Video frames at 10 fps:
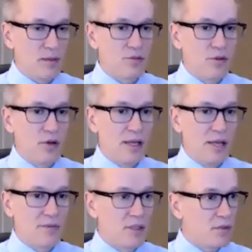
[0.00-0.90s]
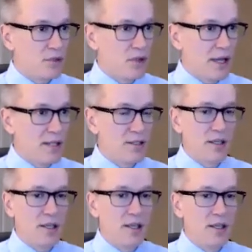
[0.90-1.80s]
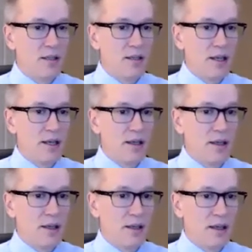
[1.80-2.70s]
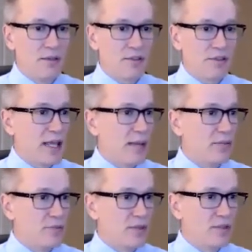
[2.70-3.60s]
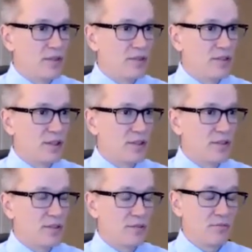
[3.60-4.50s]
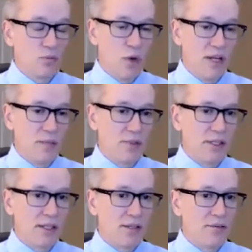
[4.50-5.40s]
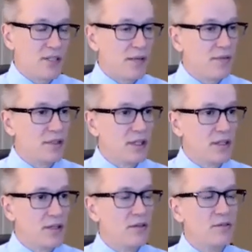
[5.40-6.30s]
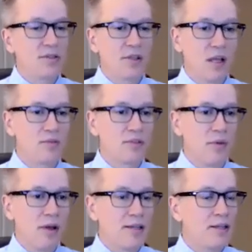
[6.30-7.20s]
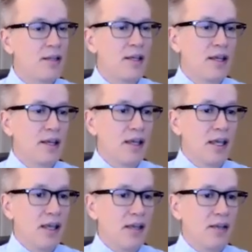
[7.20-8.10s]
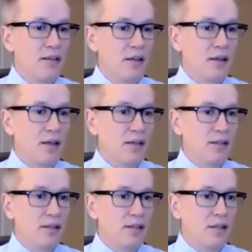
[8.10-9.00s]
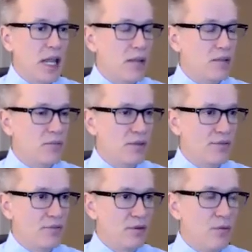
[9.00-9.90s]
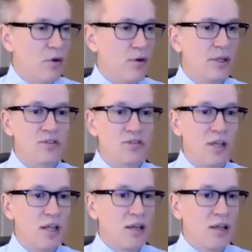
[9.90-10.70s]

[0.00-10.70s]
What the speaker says: So I have some clients that have established businesses, one in particular, 17 years comes to mind, and he came to me for a mortgage.